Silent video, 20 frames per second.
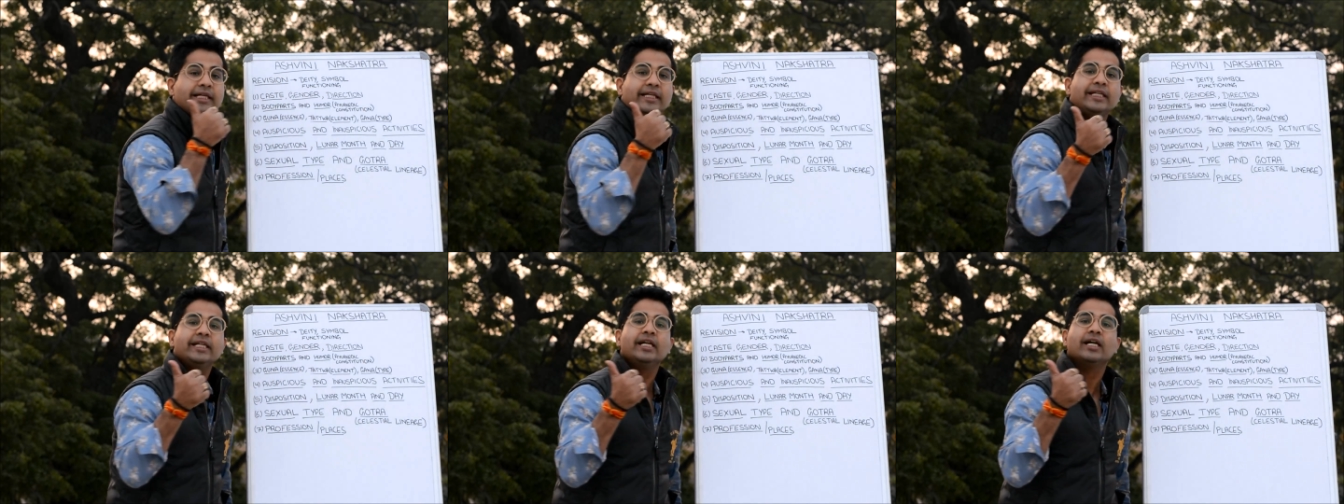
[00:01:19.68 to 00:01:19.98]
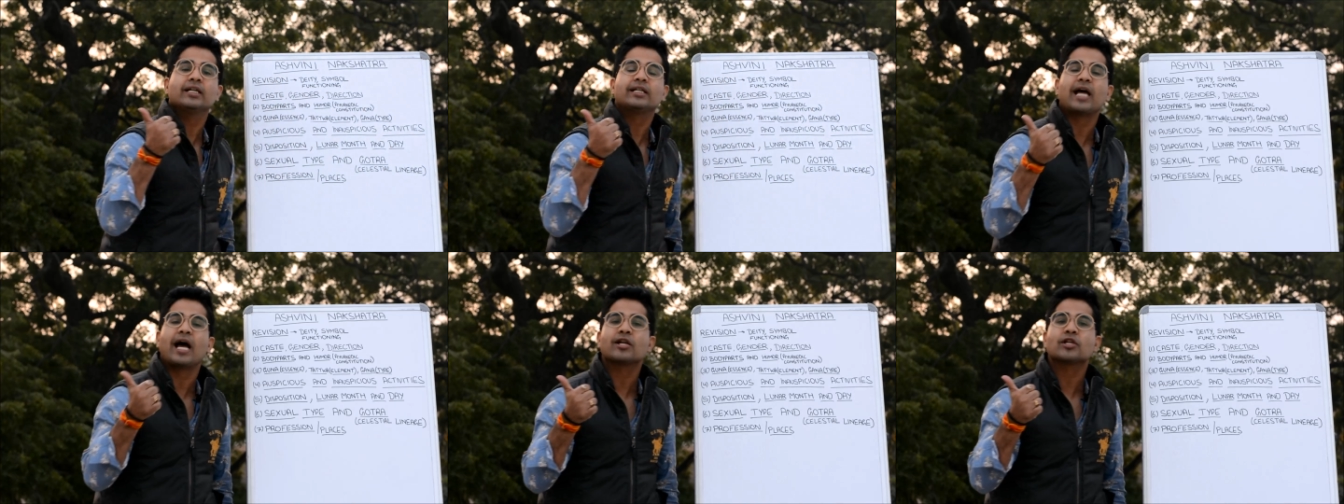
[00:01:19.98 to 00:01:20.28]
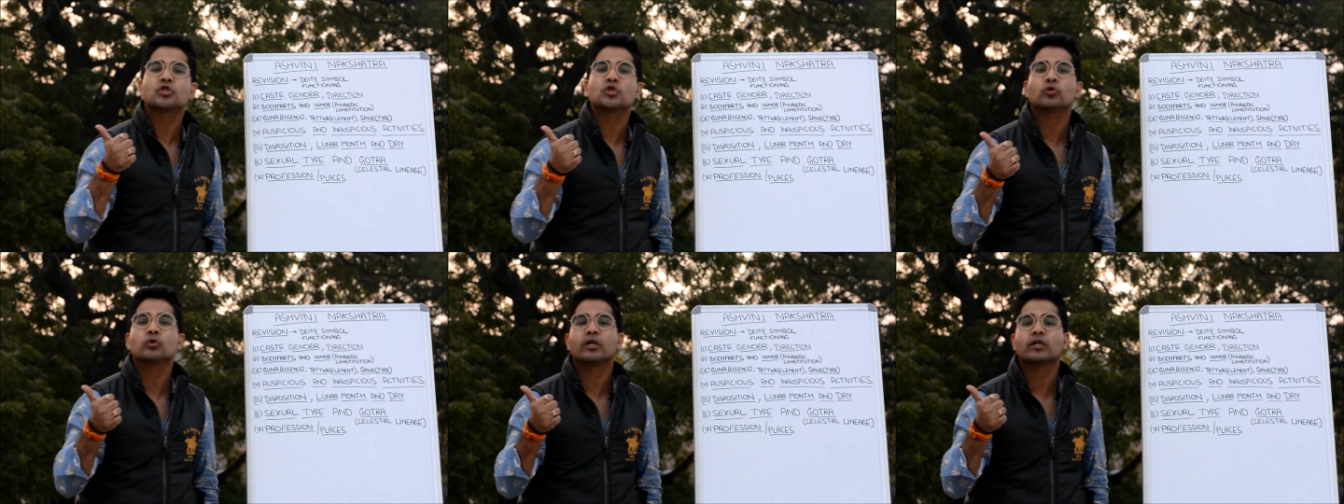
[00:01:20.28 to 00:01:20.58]

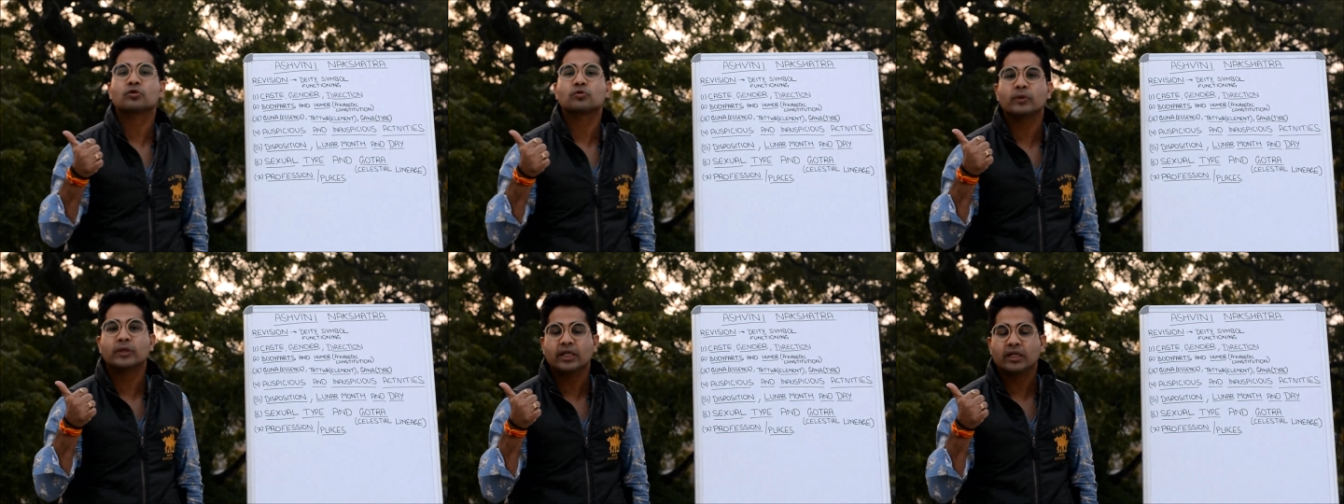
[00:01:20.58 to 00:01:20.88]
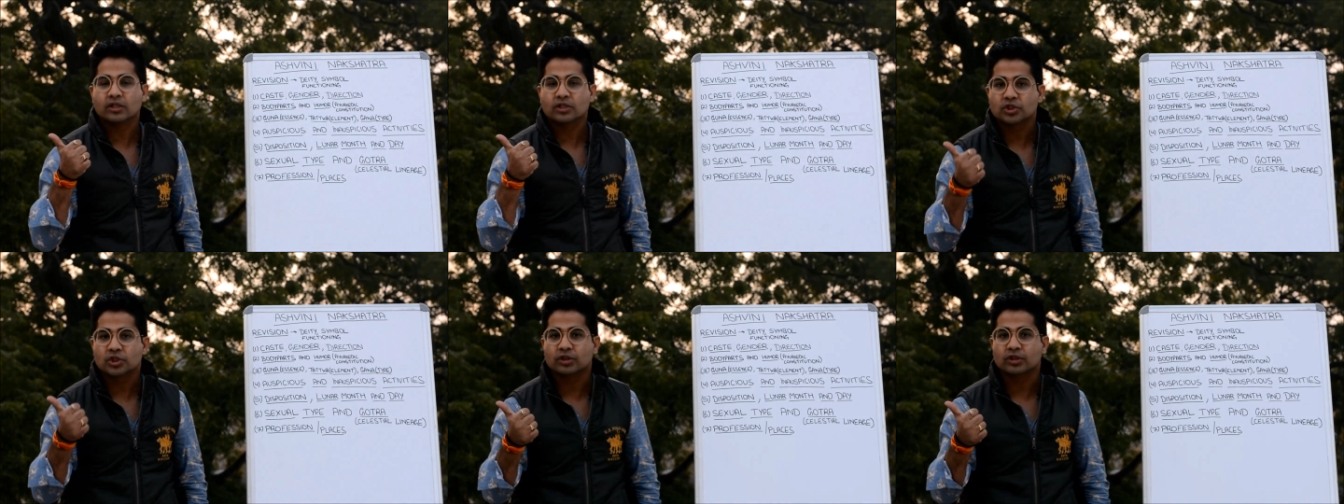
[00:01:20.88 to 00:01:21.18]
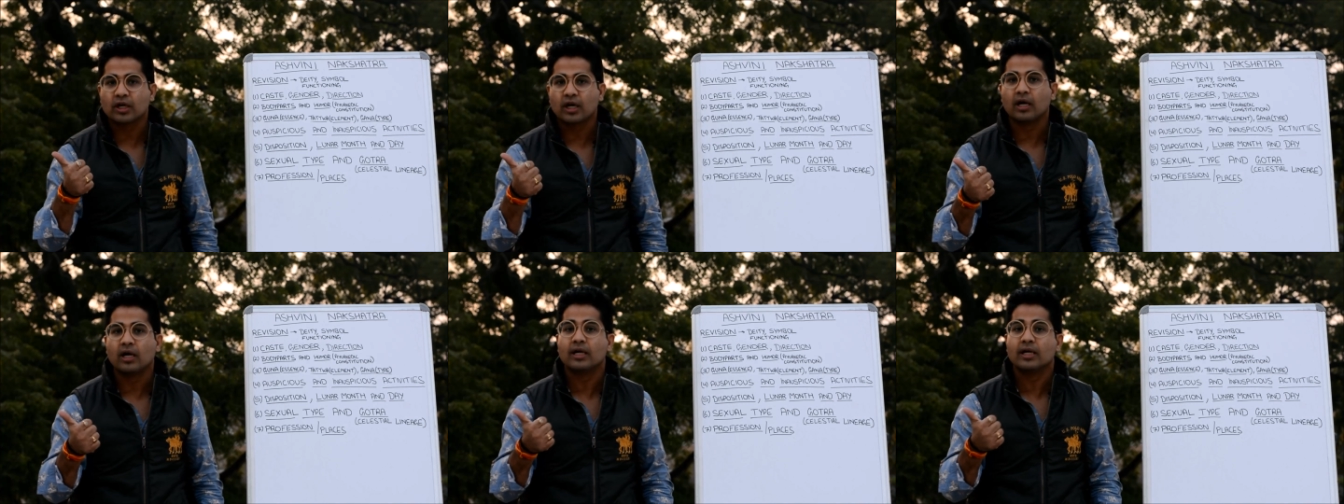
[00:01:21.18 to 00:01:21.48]
attached to the Ashwini
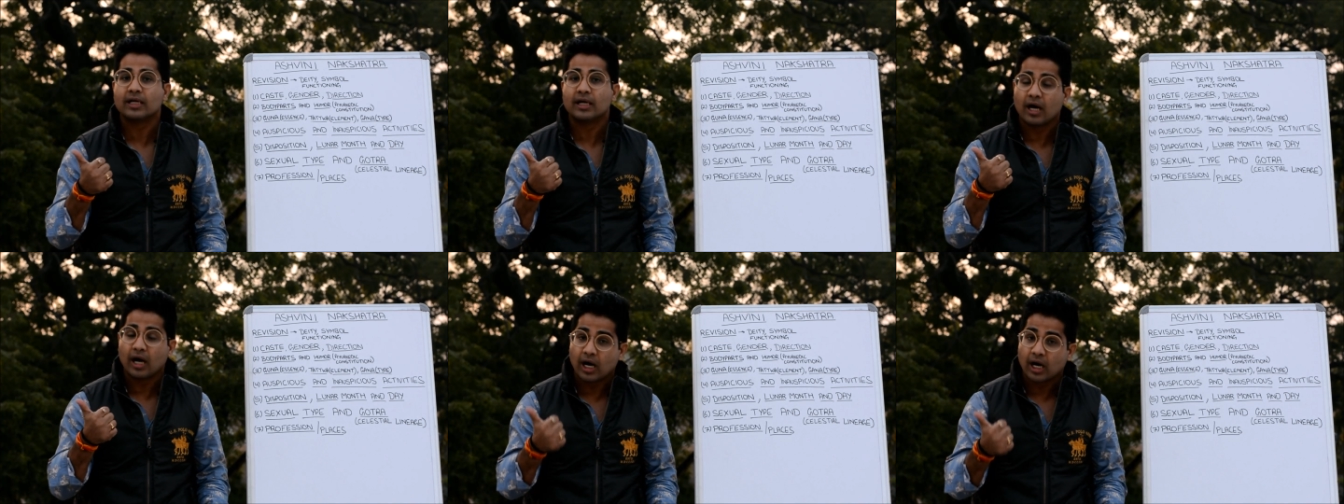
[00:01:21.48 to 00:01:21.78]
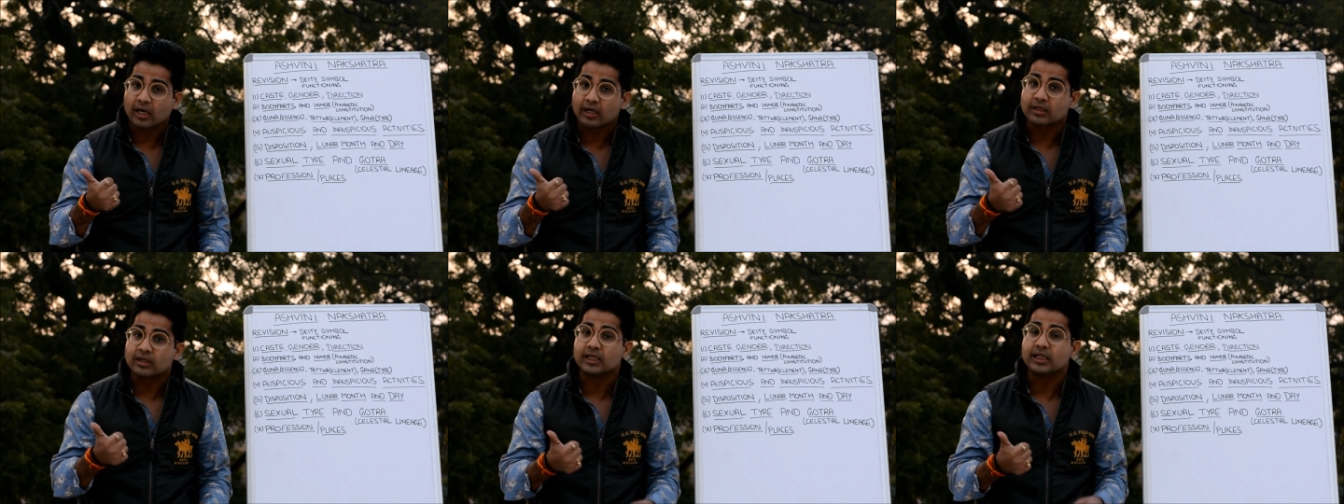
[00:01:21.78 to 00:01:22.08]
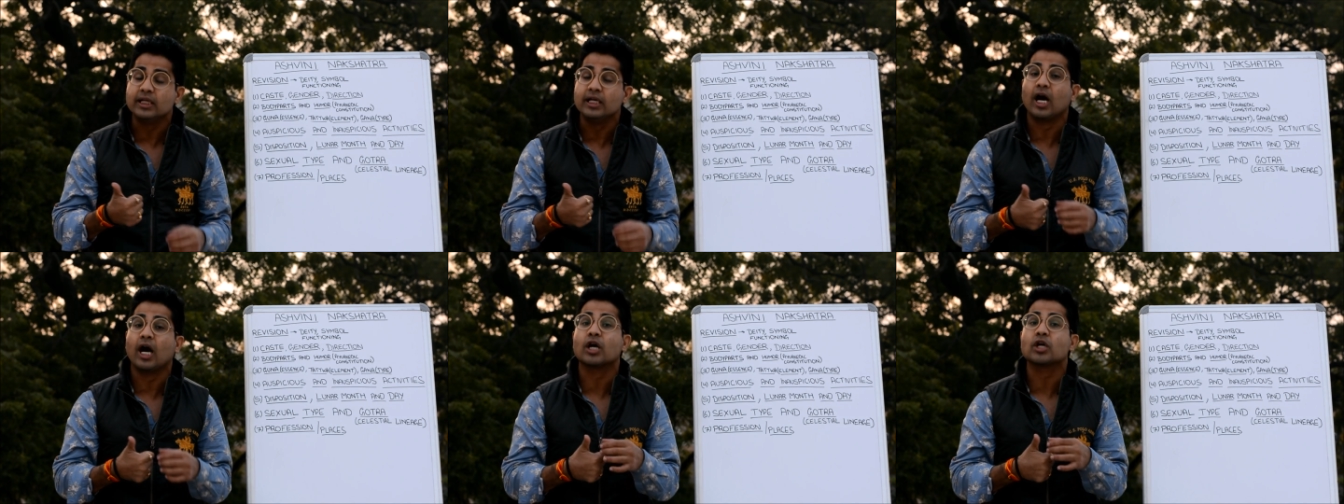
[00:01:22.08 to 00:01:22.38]
Nakshatra are
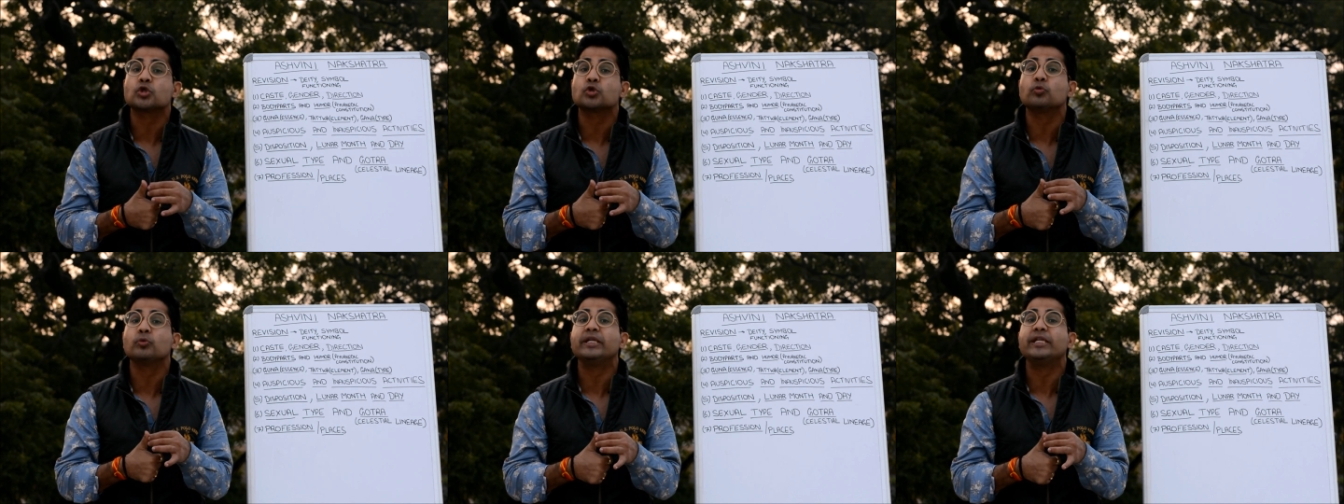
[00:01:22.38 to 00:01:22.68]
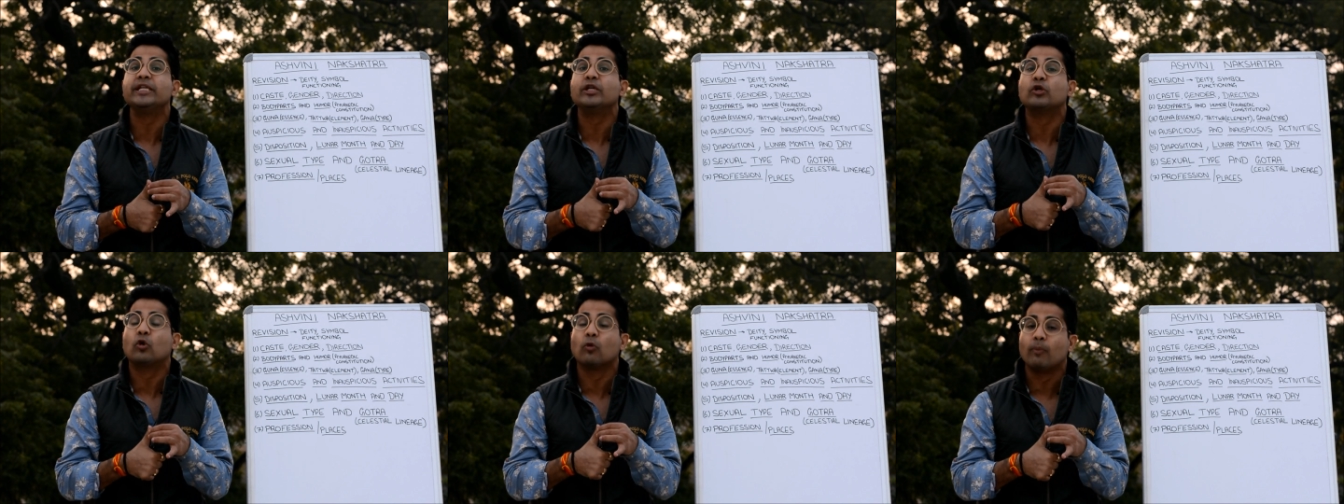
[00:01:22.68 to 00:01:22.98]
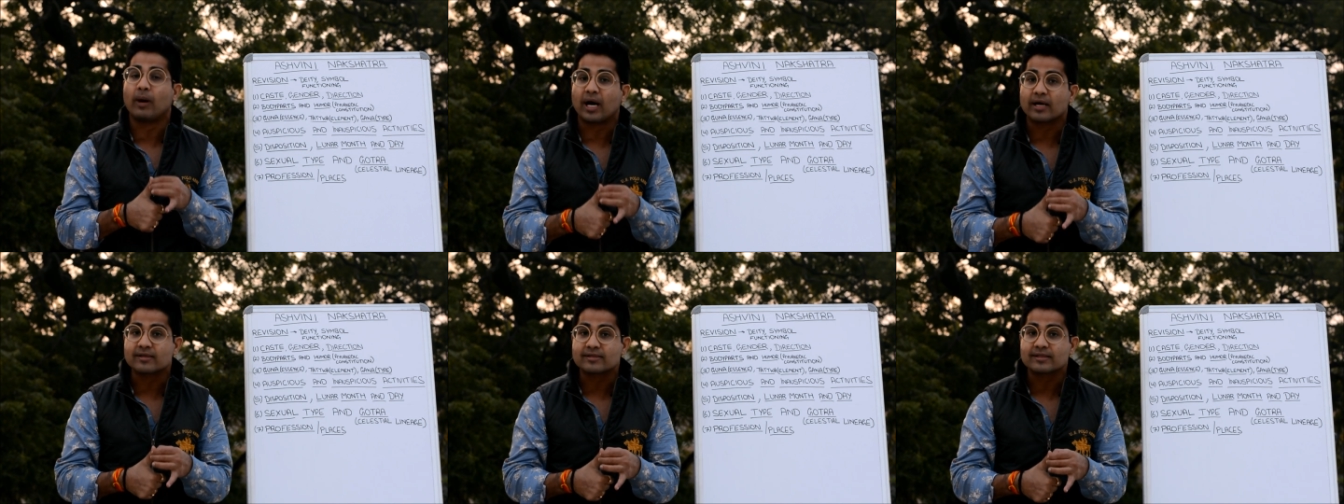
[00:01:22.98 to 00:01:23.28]
the Ashwini
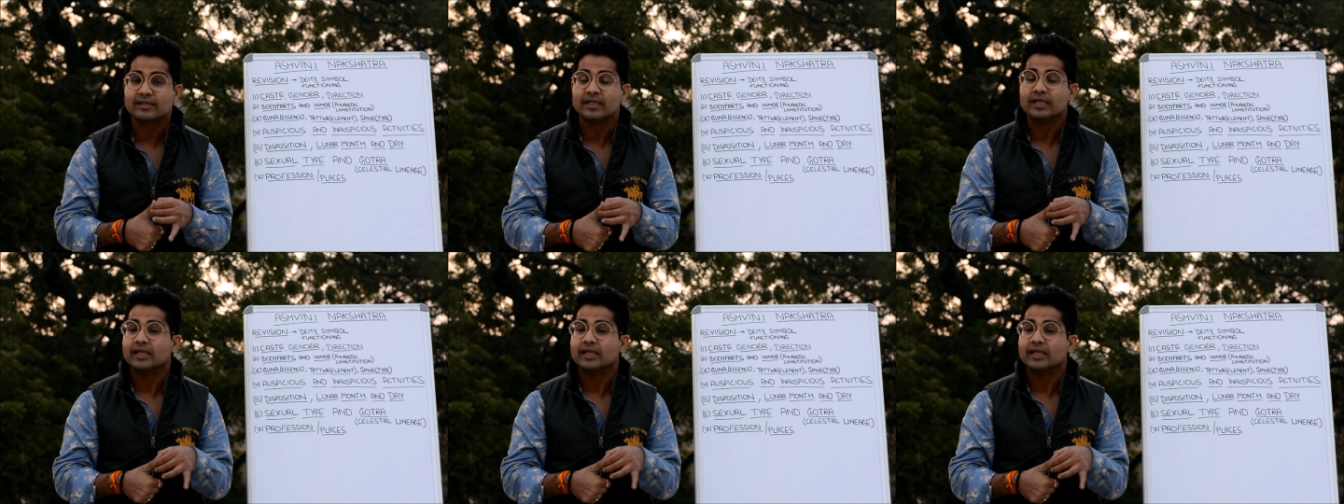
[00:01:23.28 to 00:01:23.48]
Kumars.